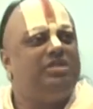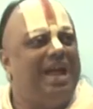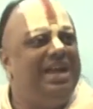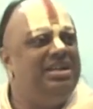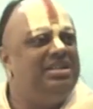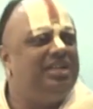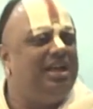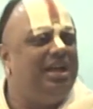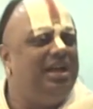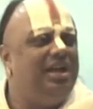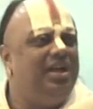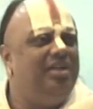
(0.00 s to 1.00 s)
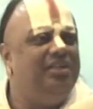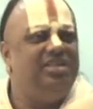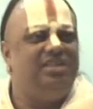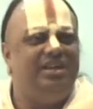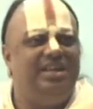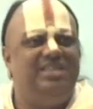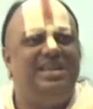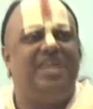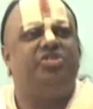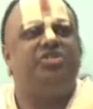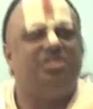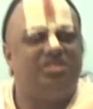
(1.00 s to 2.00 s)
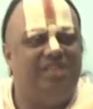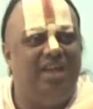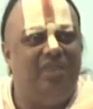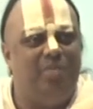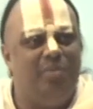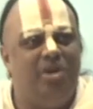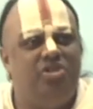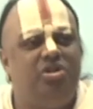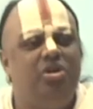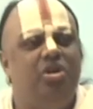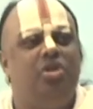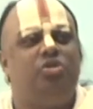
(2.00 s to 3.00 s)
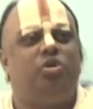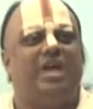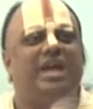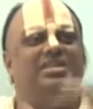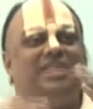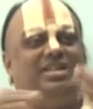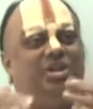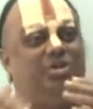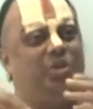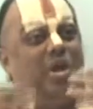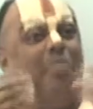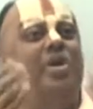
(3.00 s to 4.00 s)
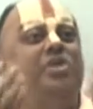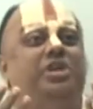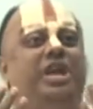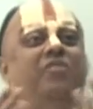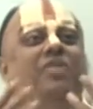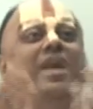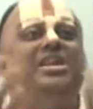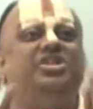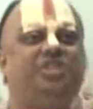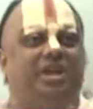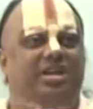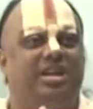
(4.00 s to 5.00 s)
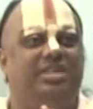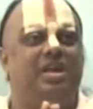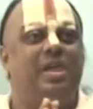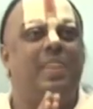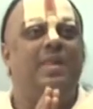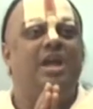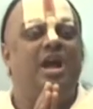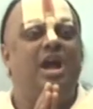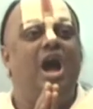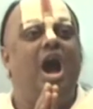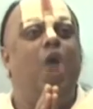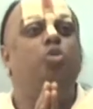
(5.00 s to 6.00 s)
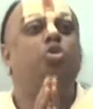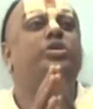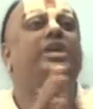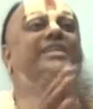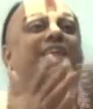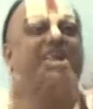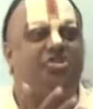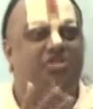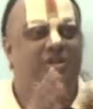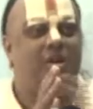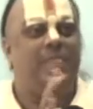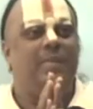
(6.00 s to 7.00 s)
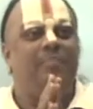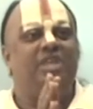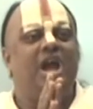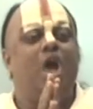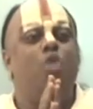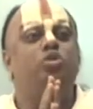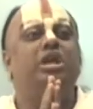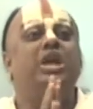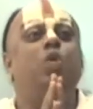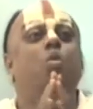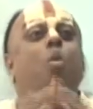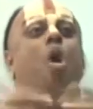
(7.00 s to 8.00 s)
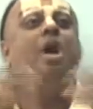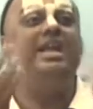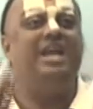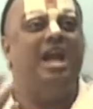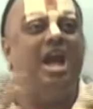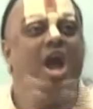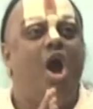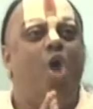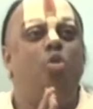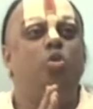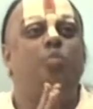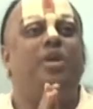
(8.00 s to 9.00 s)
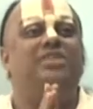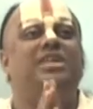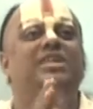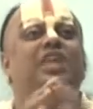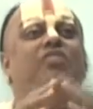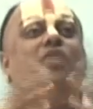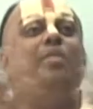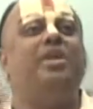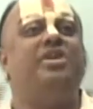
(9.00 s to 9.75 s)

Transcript: So science, these disasters, they have emerged. So science has also emerged in various techniques. How to detect, how to give warning, how to pass on